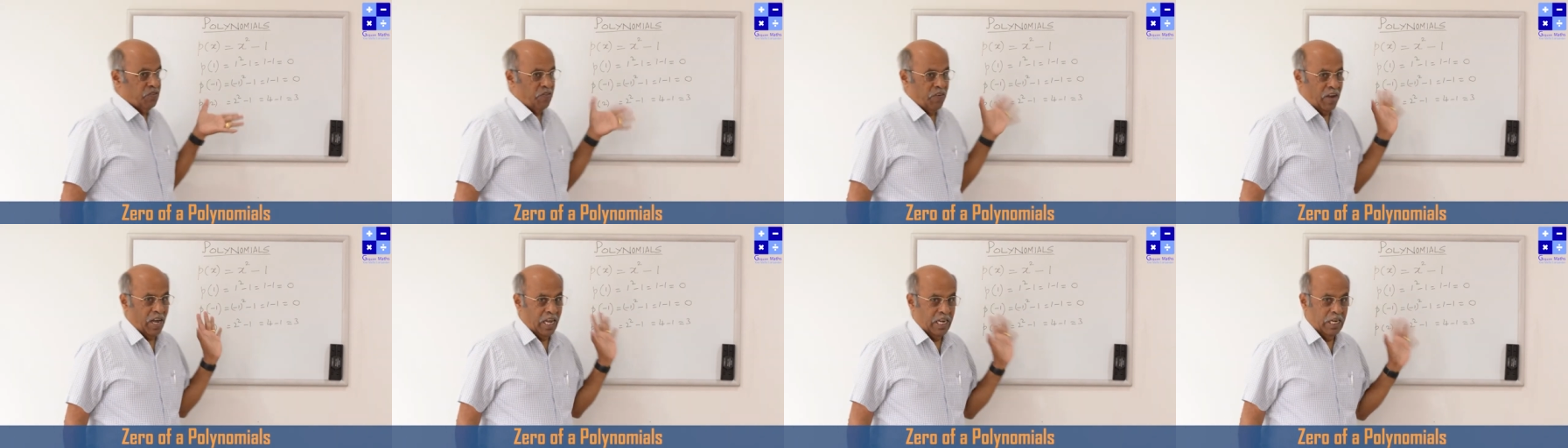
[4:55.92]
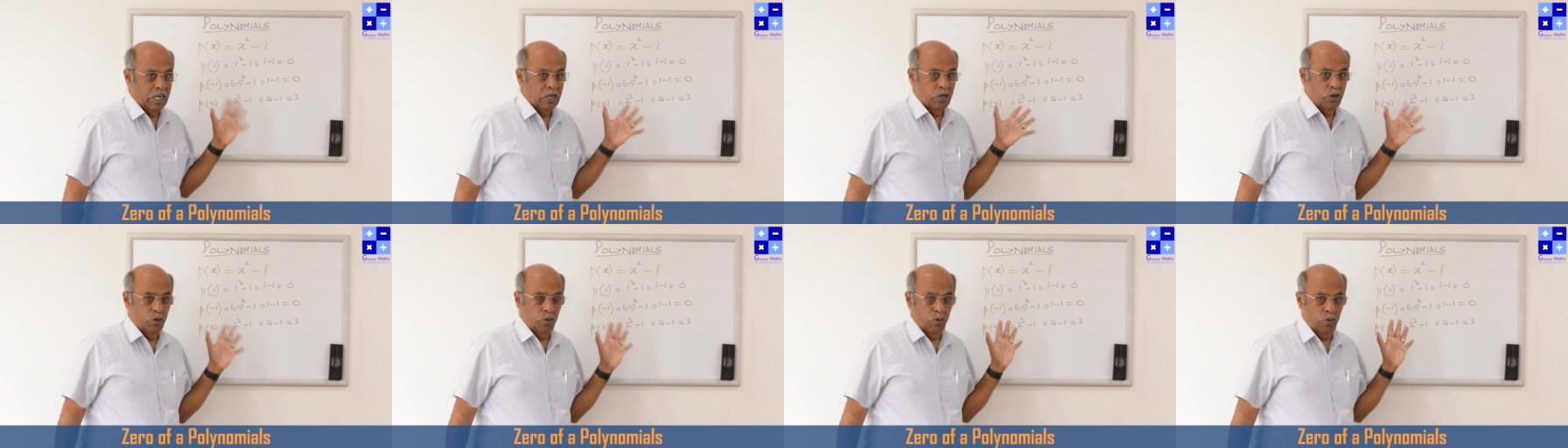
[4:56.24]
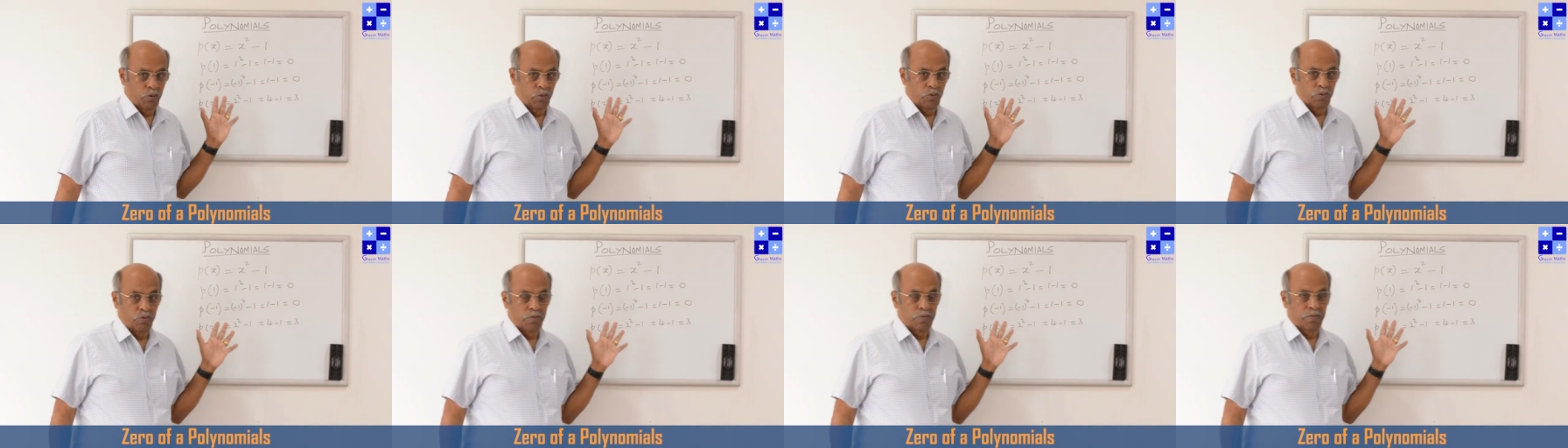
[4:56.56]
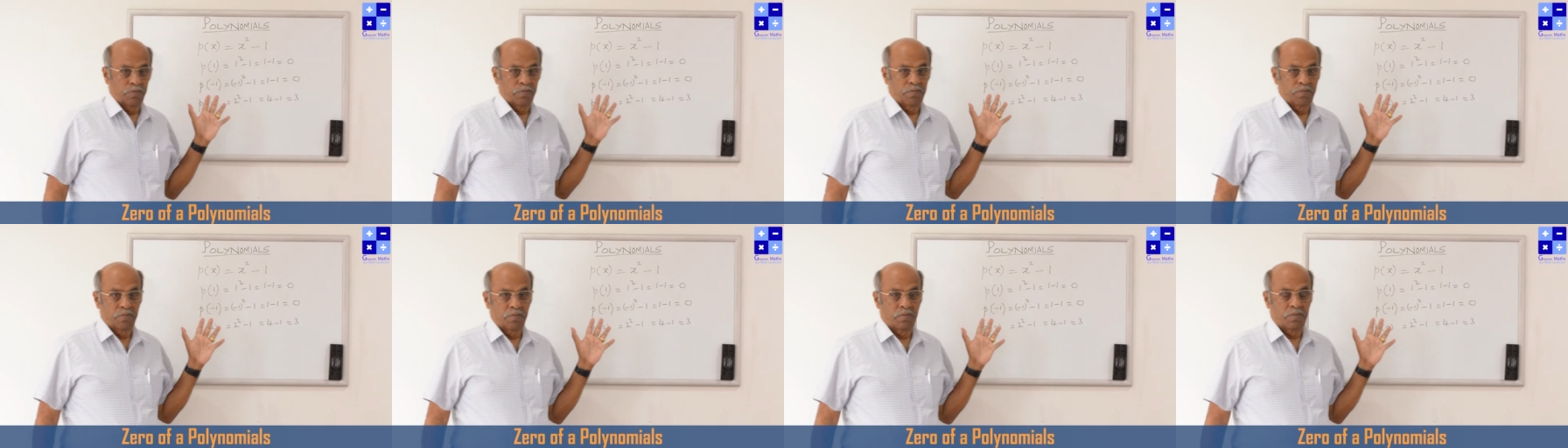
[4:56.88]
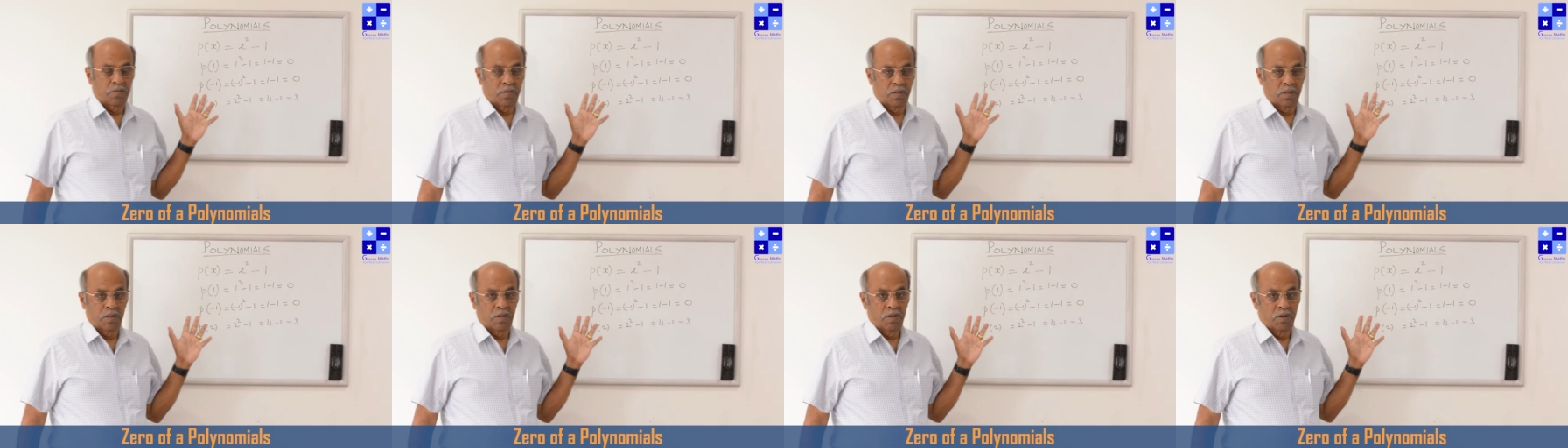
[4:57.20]
value
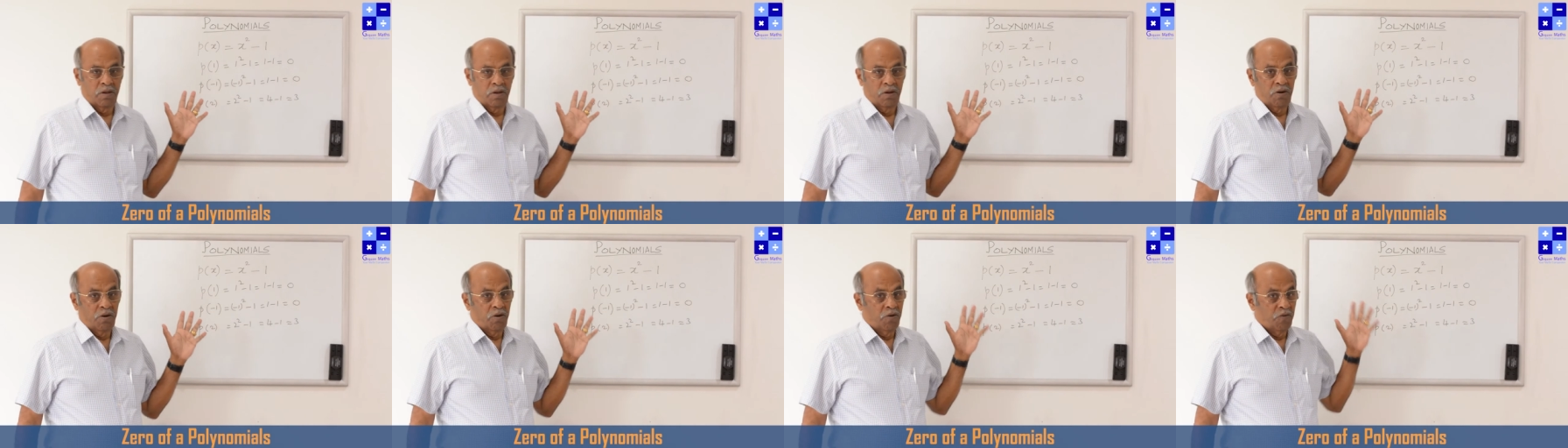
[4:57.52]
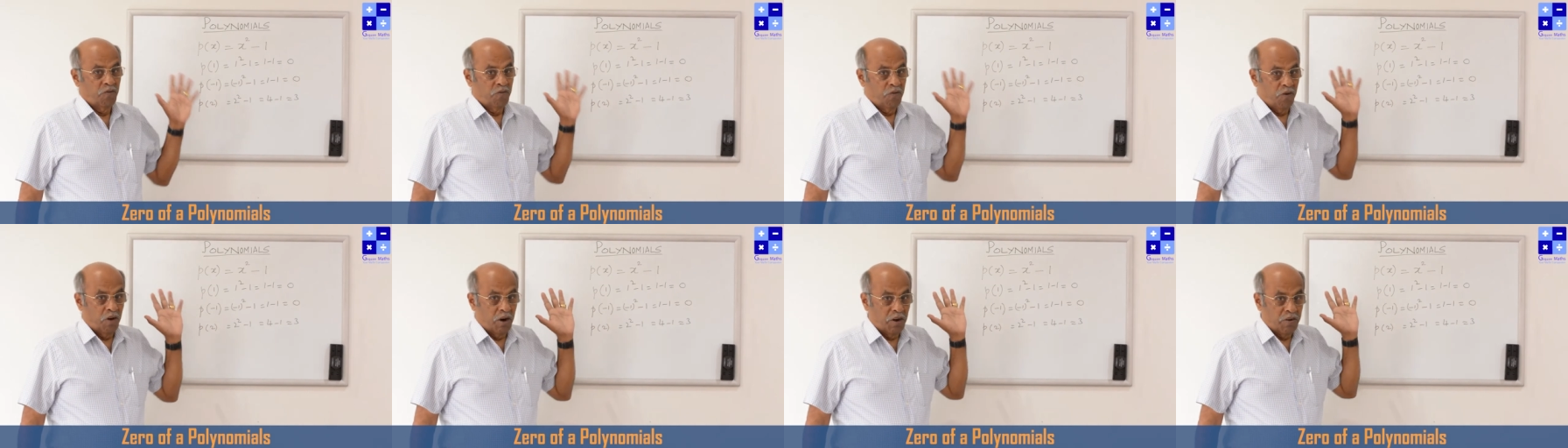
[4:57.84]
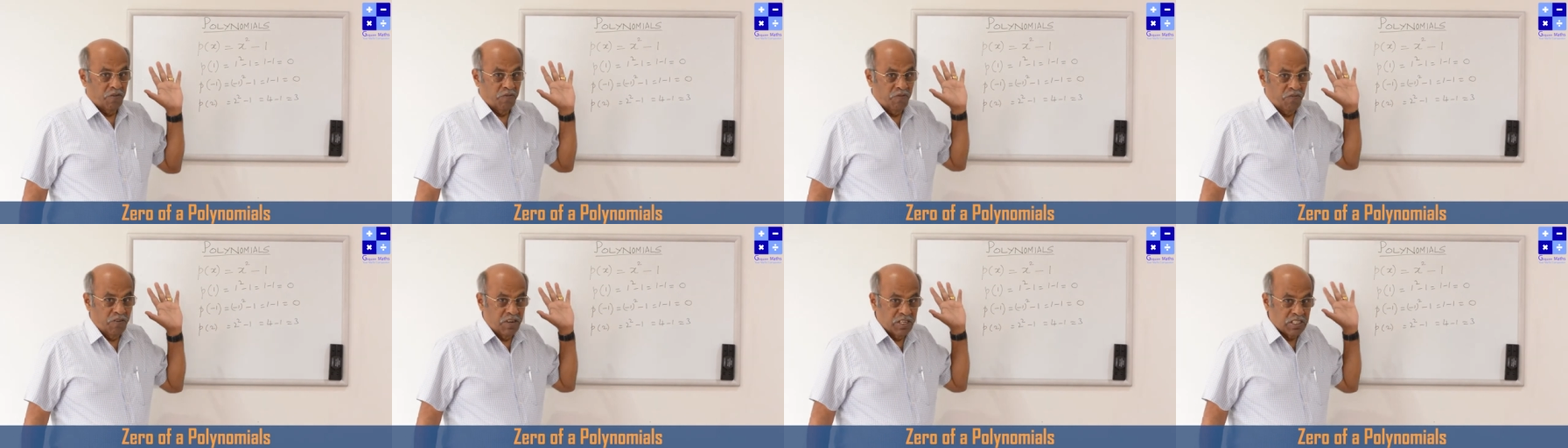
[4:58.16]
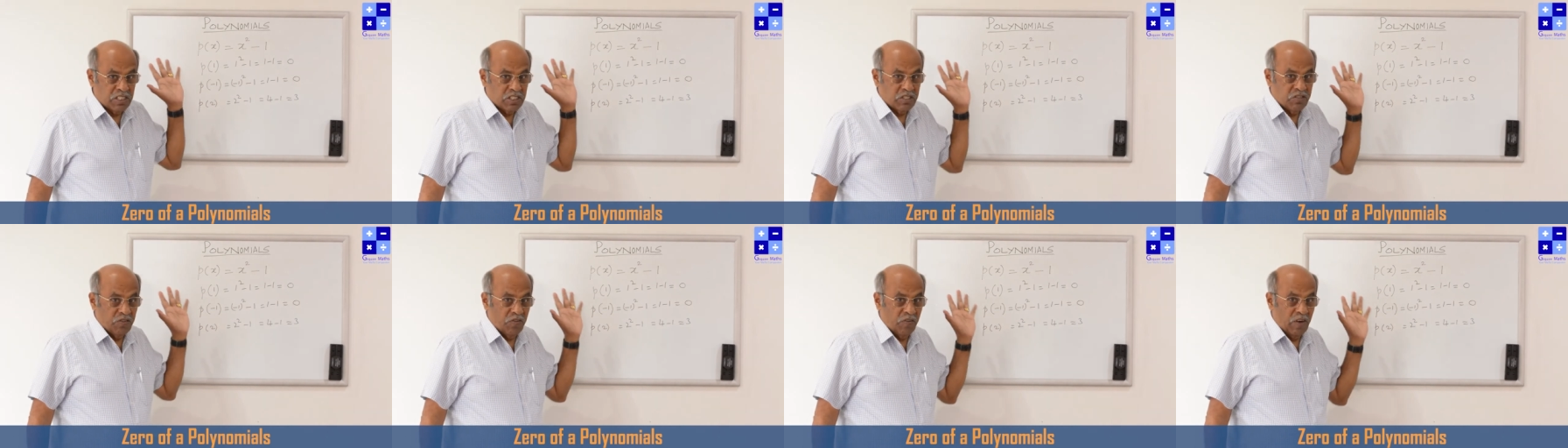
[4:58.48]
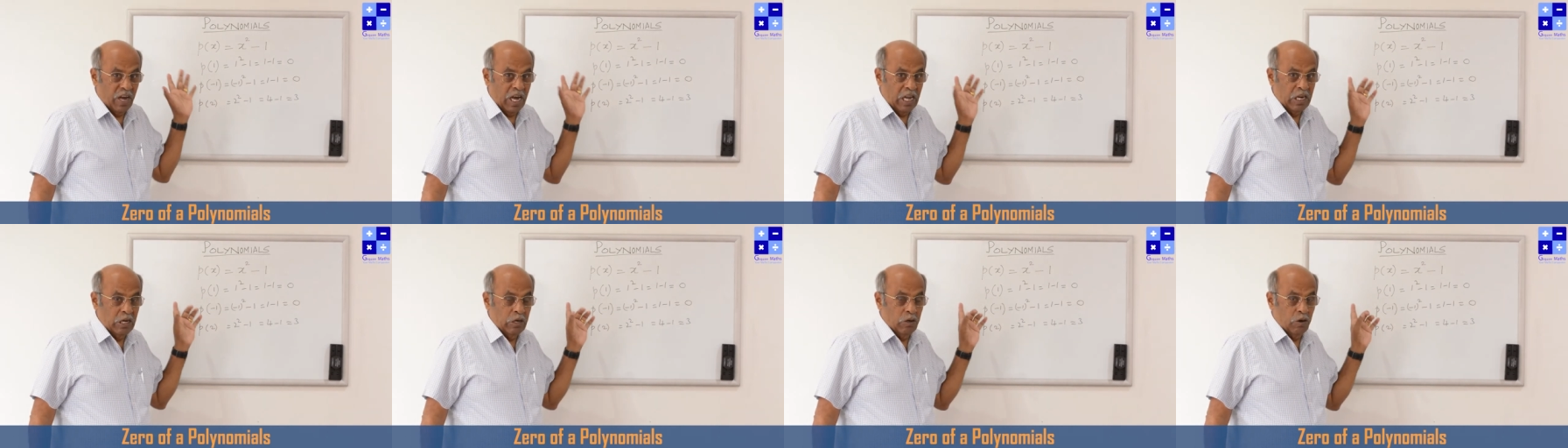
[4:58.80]
of
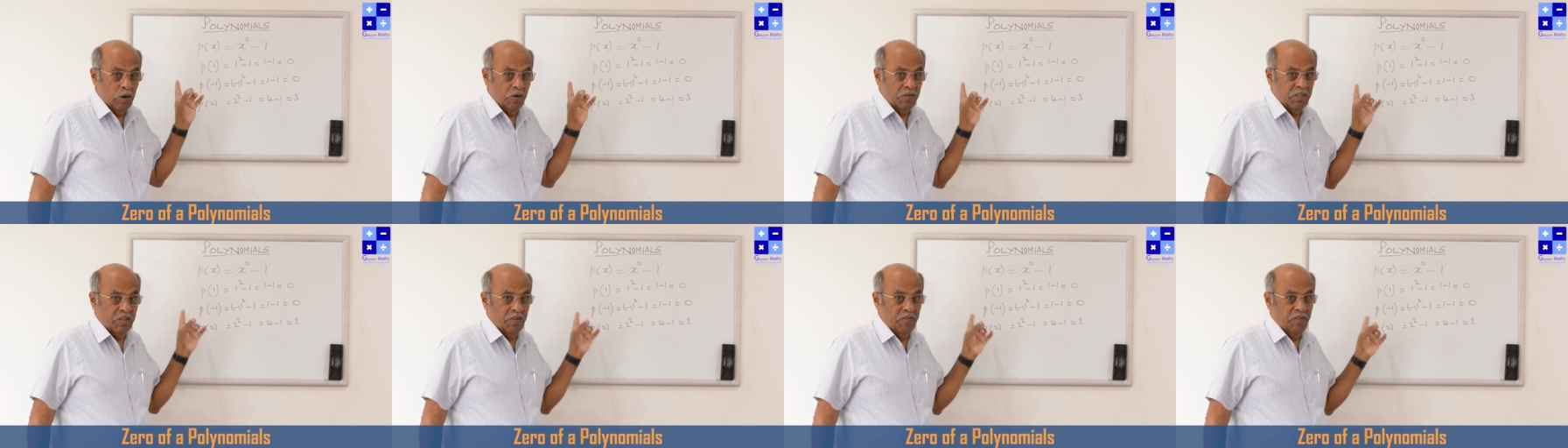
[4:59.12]
the